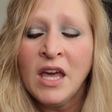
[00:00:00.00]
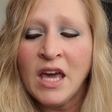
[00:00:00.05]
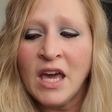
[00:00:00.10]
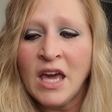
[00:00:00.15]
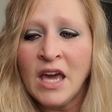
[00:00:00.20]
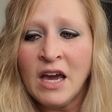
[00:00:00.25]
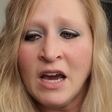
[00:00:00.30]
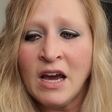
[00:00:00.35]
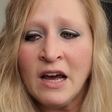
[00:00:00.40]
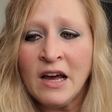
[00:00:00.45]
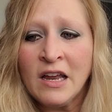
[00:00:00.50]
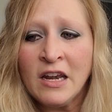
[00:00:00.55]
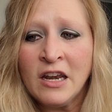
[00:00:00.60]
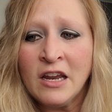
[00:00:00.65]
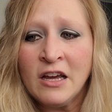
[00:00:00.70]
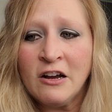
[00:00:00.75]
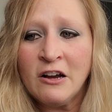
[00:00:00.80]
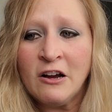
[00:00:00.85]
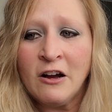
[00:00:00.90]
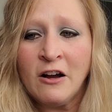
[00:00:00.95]
and
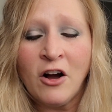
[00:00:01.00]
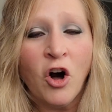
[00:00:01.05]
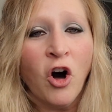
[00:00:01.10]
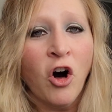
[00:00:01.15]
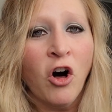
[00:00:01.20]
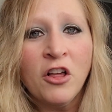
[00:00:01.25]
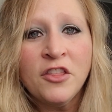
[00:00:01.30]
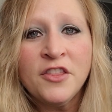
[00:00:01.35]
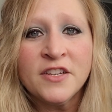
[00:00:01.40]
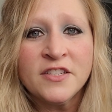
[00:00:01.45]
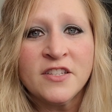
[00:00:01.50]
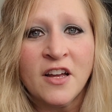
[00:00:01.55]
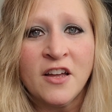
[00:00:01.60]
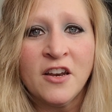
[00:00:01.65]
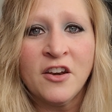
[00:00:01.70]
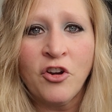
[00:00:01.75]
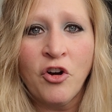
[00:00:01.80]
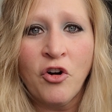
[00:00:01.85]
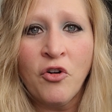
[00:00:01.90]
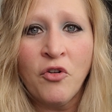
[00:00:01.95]
all of a
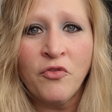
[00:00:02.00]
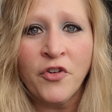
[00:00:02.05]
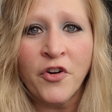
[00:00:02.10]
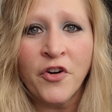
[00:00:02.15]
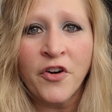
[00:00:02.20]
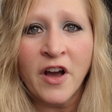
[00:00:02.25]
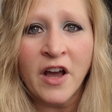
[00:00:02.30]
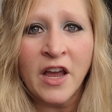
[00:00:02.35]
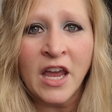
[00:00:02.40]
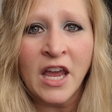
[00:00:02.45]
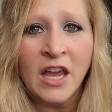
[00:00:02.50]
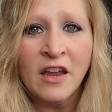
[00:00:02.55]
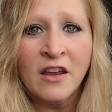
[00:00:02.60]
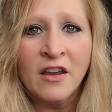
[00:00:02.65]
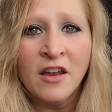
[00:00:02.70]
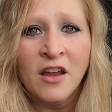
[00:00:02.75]
sudden, overnight,